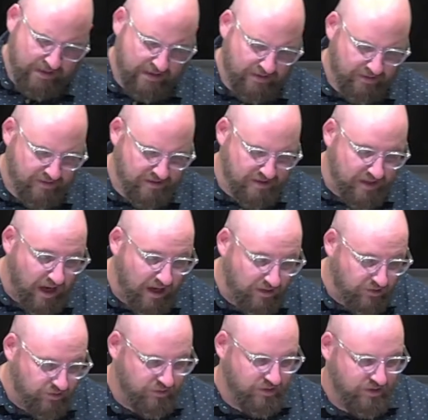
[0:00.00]
There is
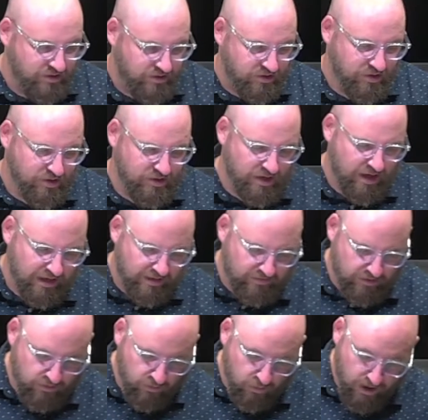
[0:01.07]
none who does good, not
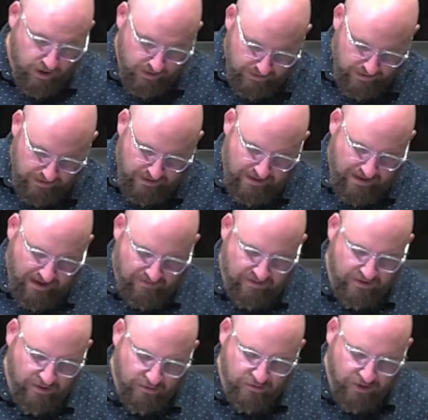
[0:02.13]
even one. Have
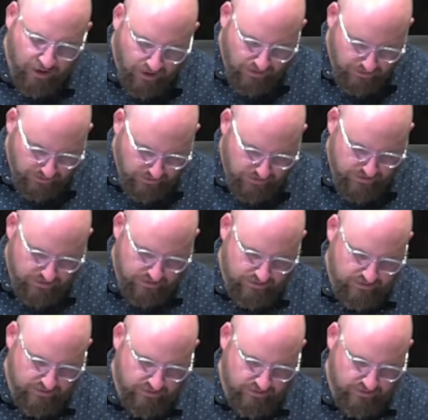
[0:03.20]
they no knowledge?